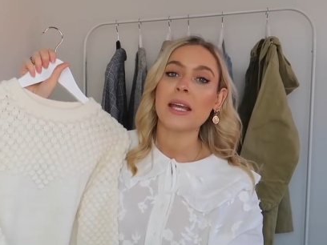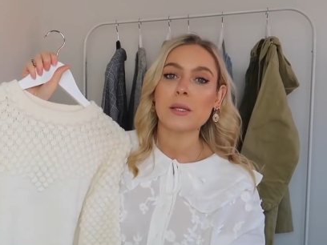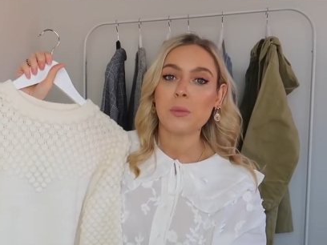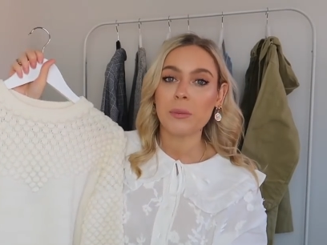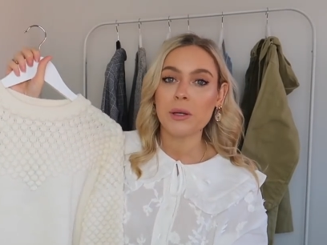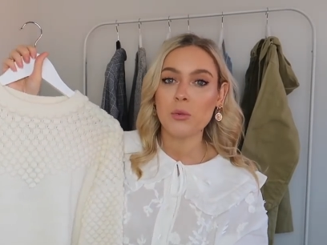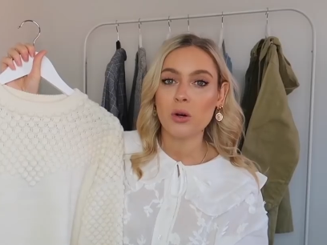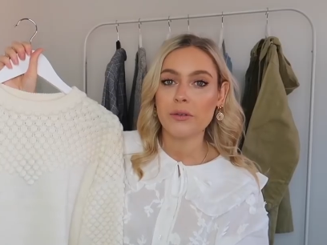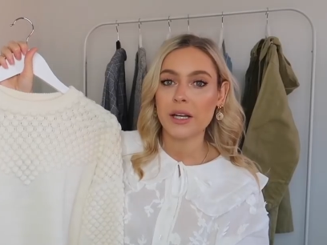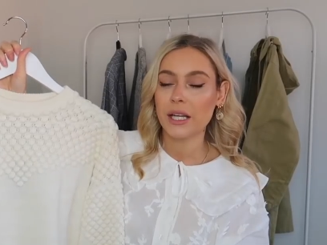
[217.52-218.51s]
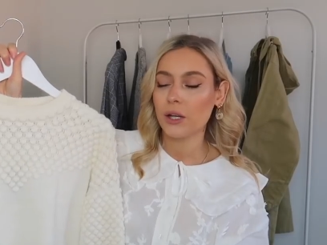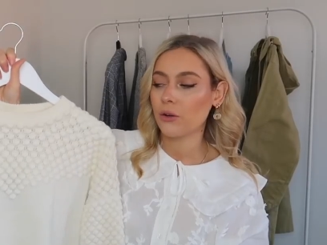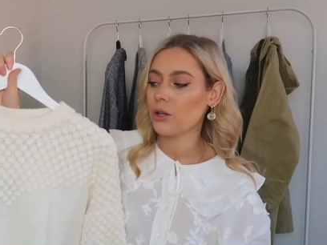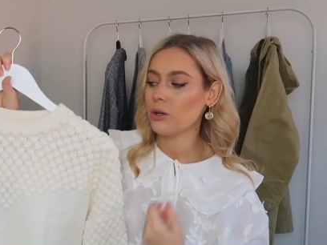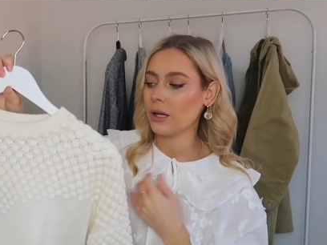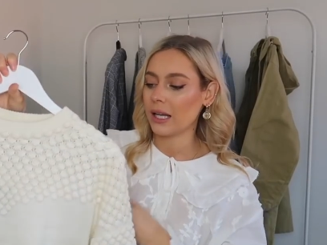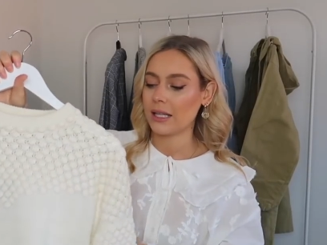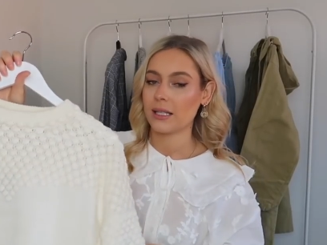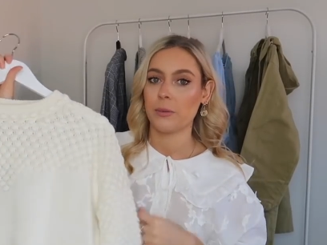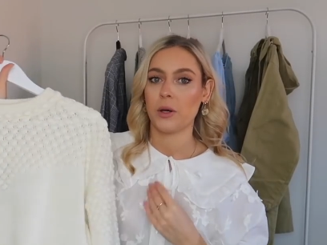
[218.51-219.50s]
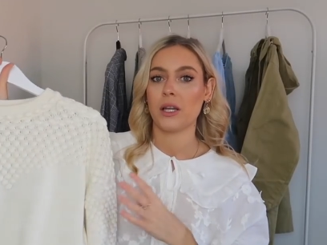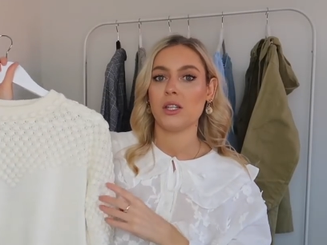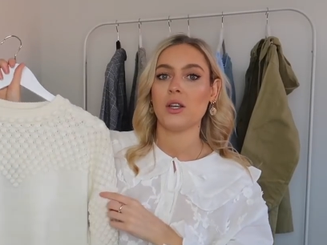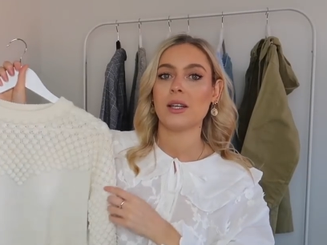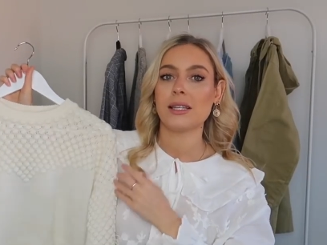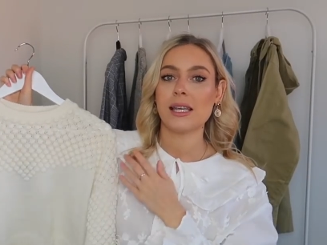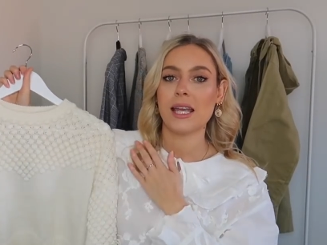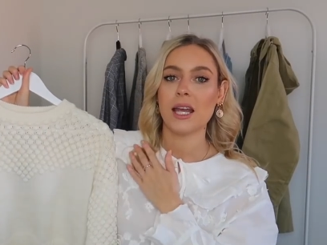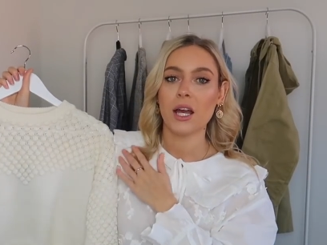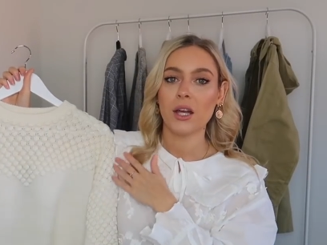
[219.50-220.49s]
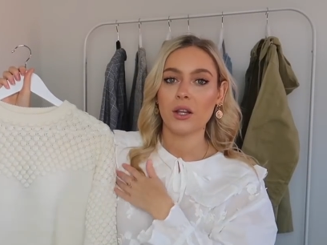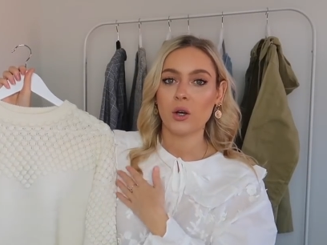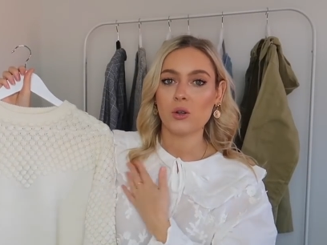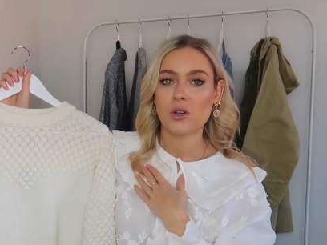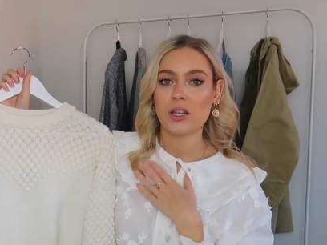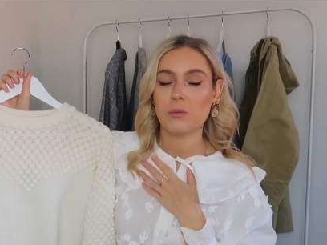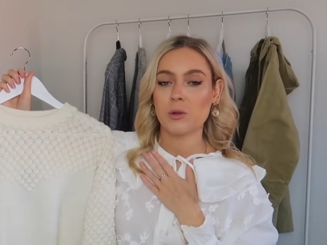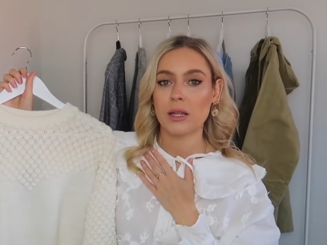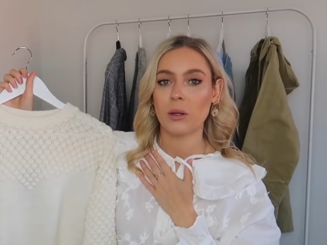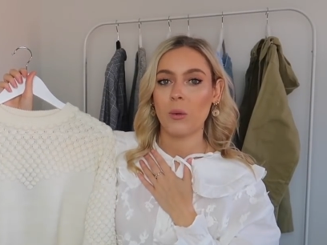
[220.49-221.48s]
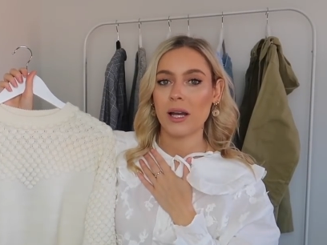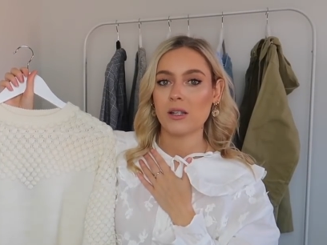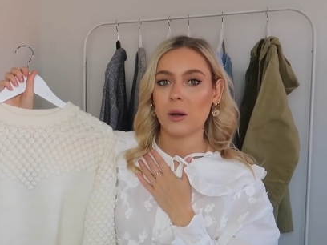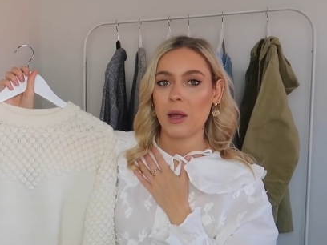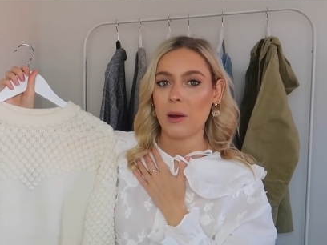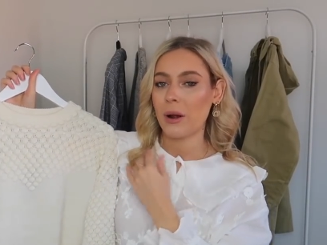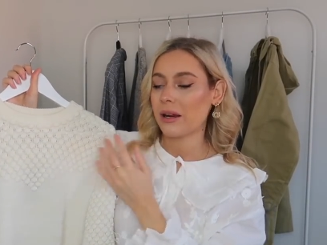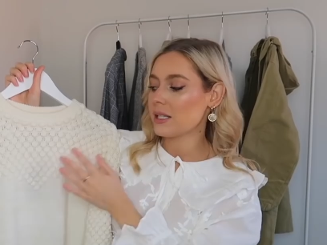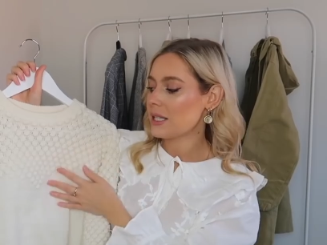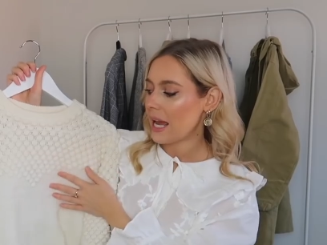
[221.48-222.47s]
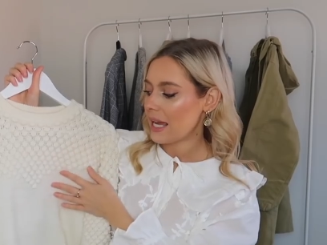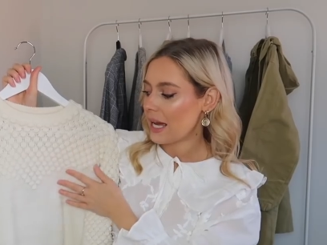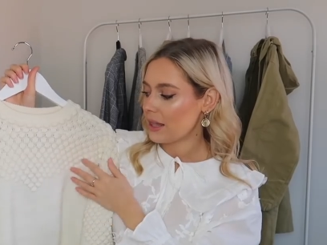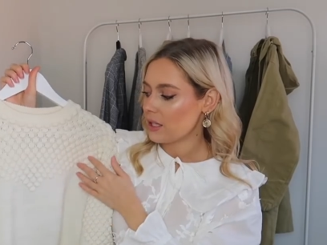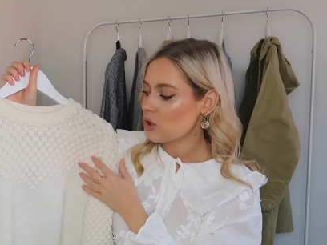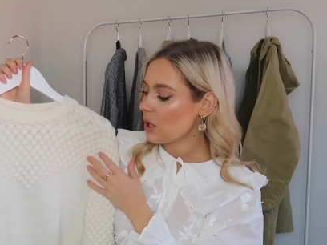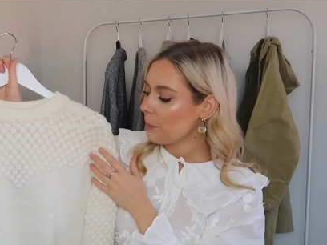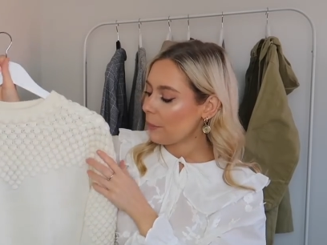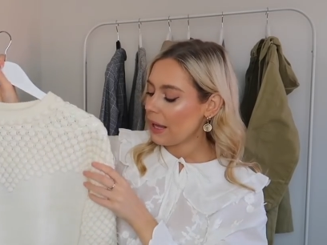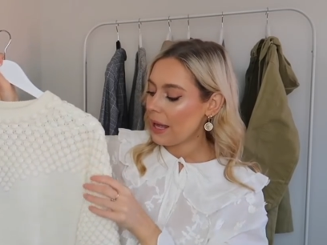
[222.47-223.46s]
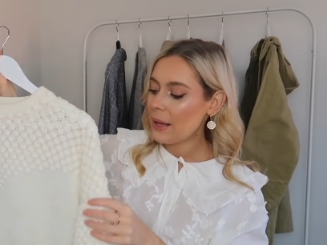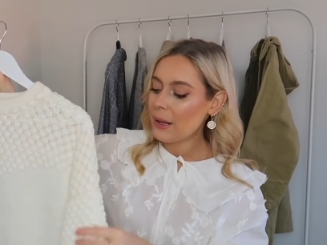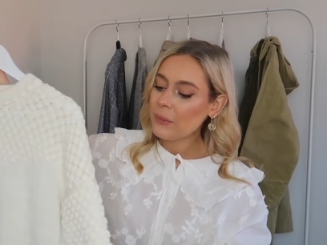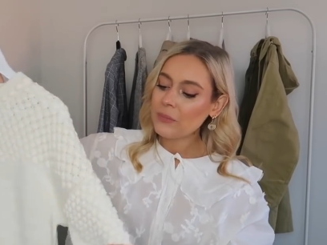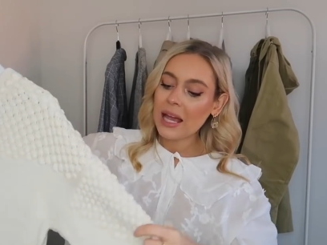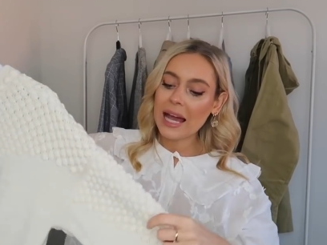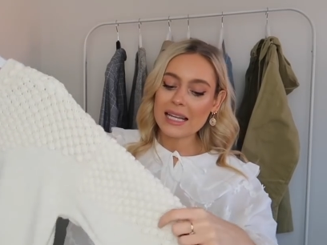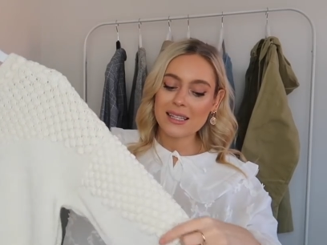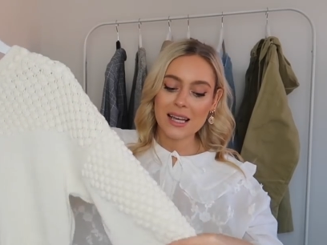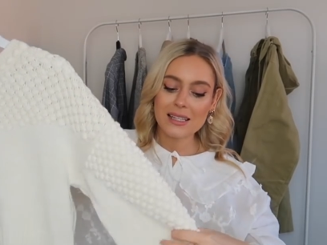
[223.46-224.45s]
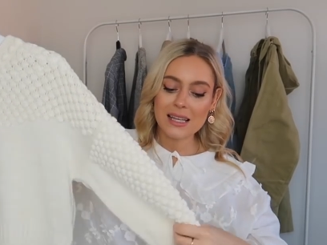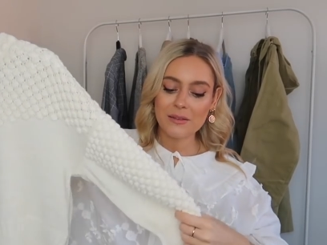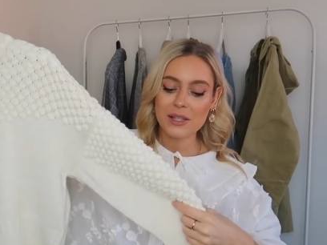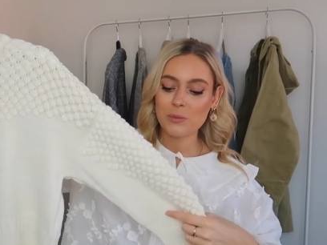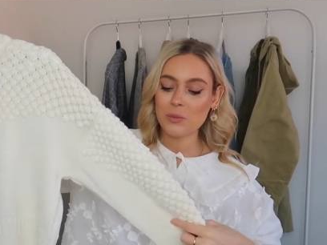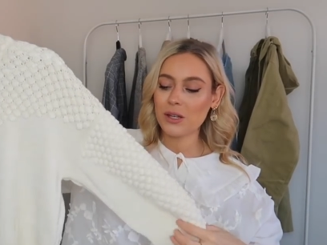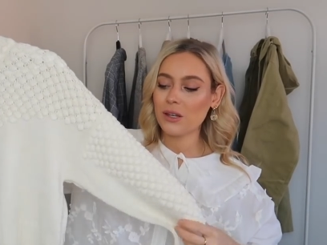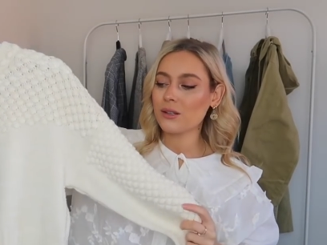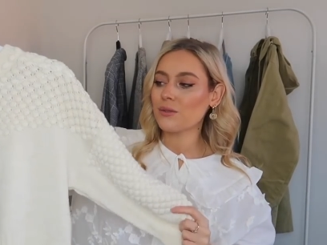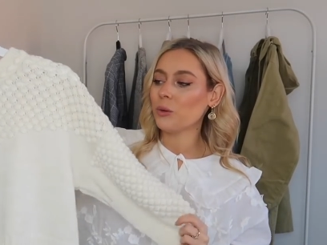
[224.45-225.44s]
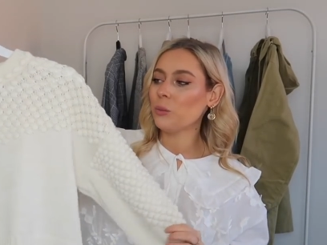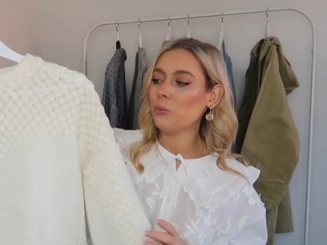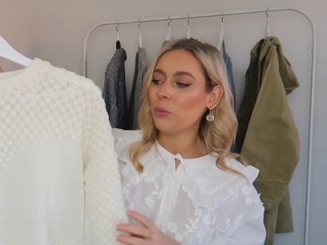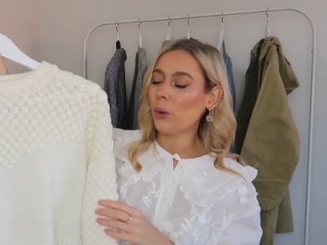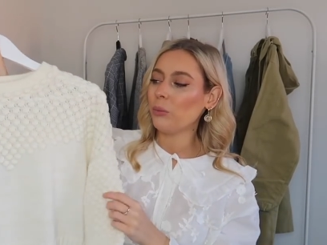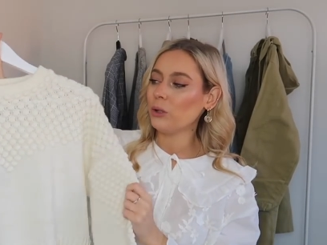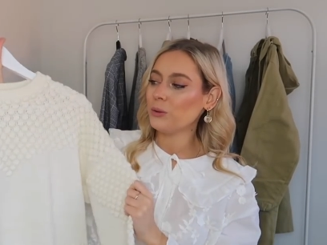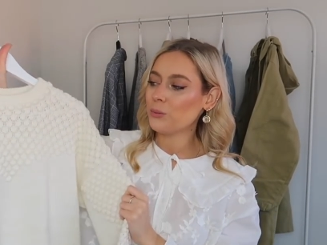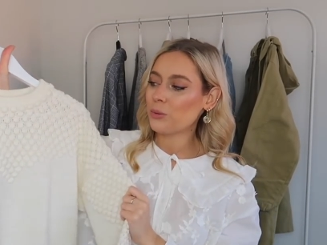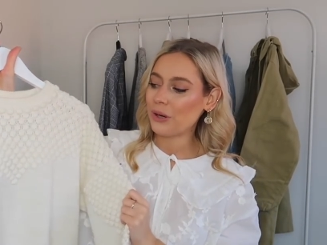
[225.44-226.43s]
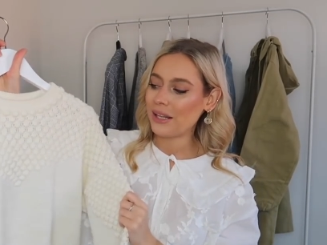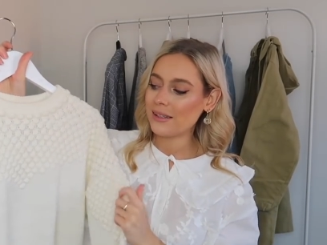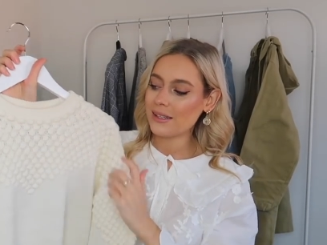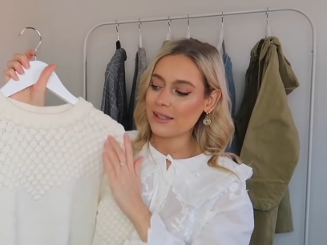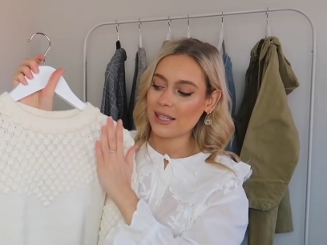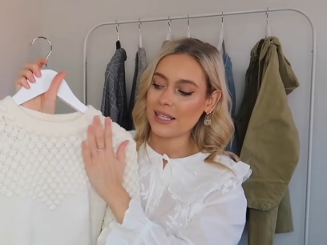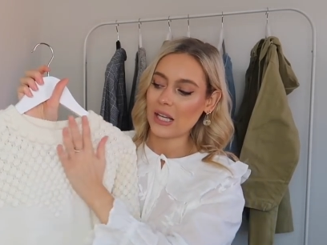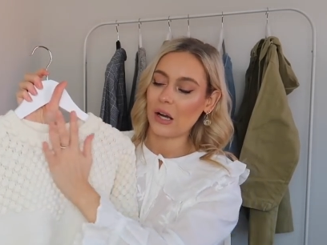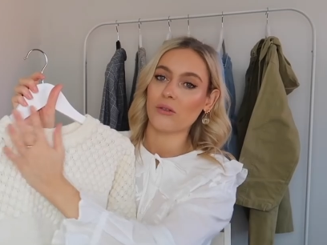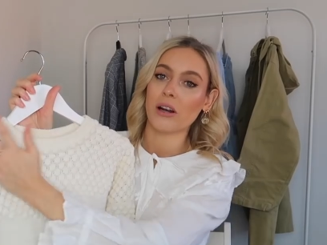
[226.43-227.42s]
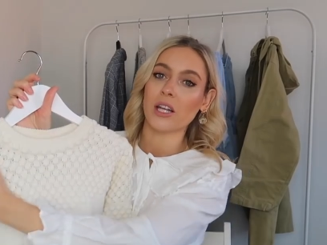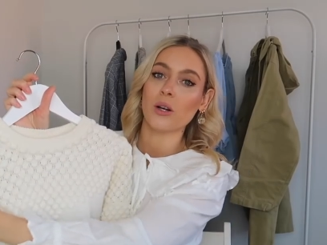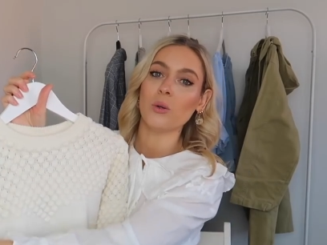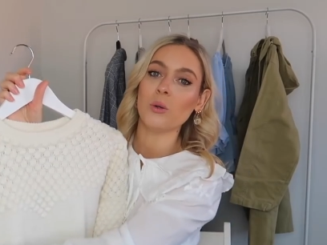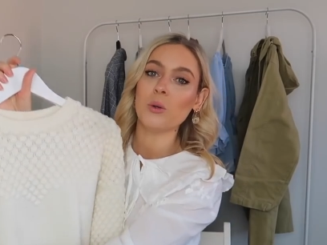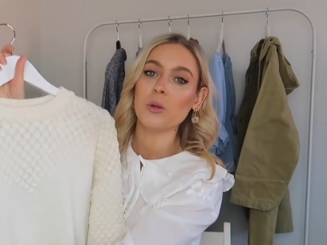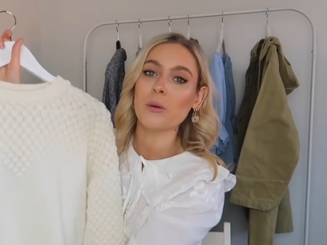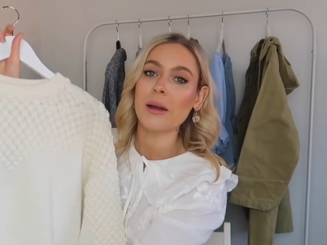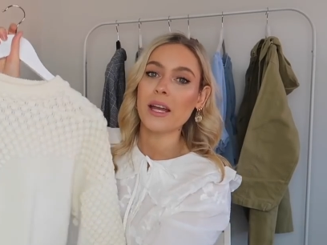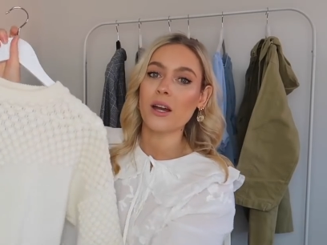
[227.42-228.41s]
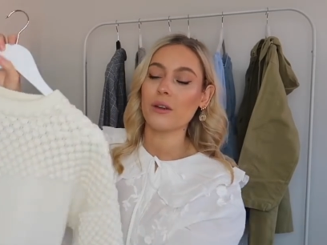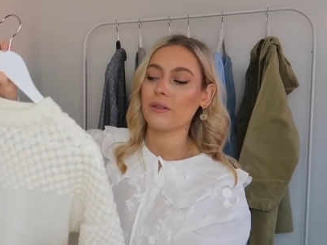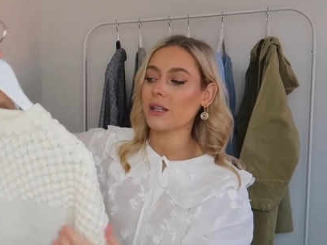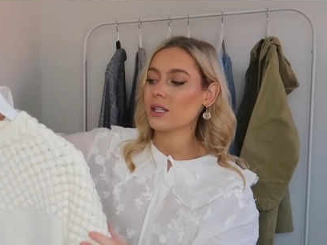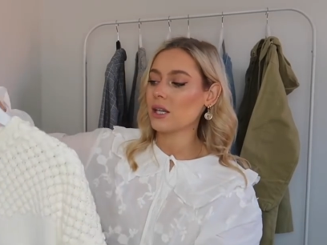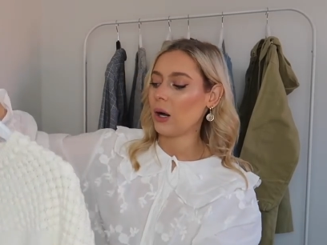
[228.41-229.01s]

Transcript: It's probably more of an ecru colour, to be honest. You can see the contrast between the white top that I'm wearing today and the jumper. And it does have this beautiful bobble print detail running all the way over the